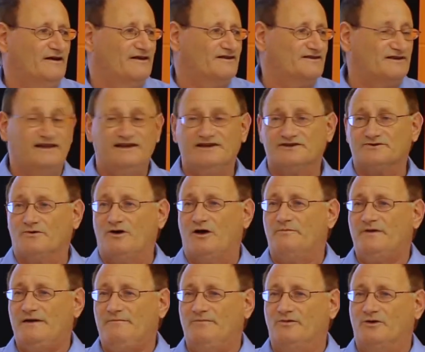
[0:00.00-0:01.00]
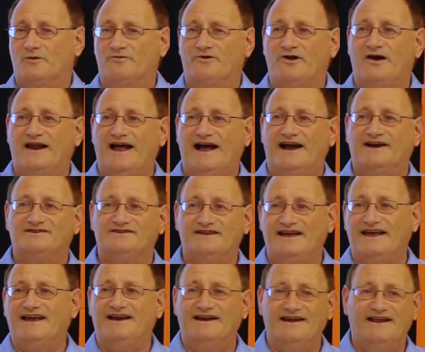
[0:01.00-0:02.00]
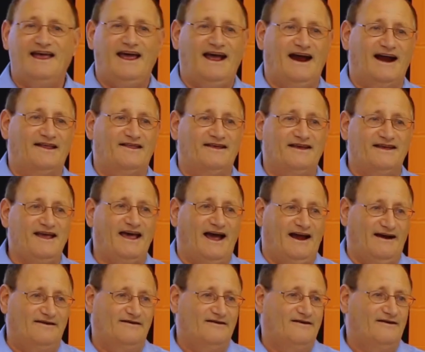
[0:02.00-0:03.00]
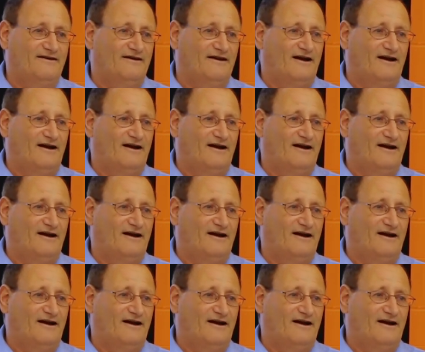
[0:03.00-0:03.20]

So these are all people who are not actually in Canada yet.